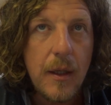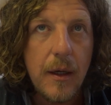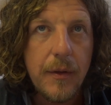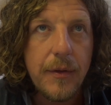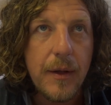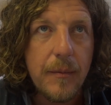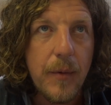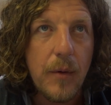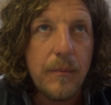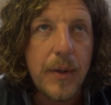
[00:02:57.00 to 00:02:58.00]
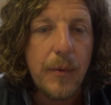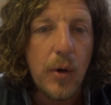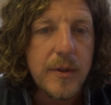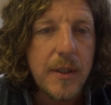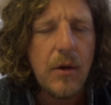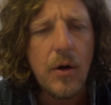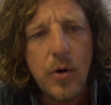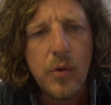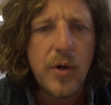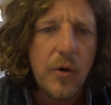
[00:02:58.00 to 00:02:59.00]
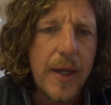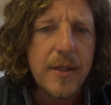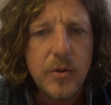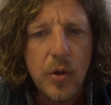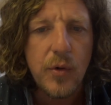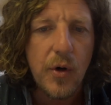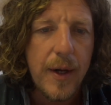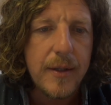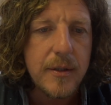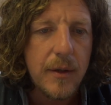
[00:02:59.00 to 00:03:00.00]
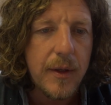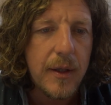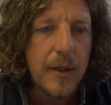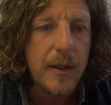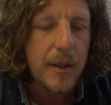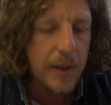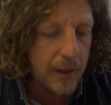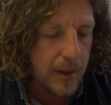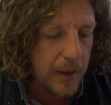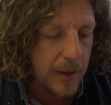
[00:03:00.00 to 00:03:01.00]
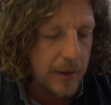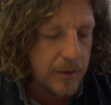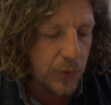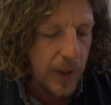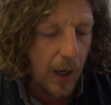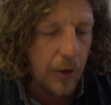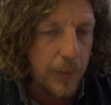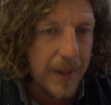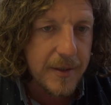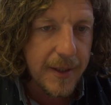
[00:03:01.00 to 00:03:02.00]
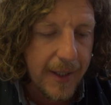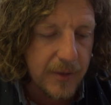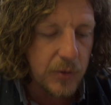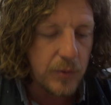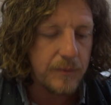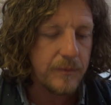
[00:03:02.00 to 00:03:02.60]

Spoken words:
I think people always say, oh, no regrets, no regrets. I think it's a really hard place to get to.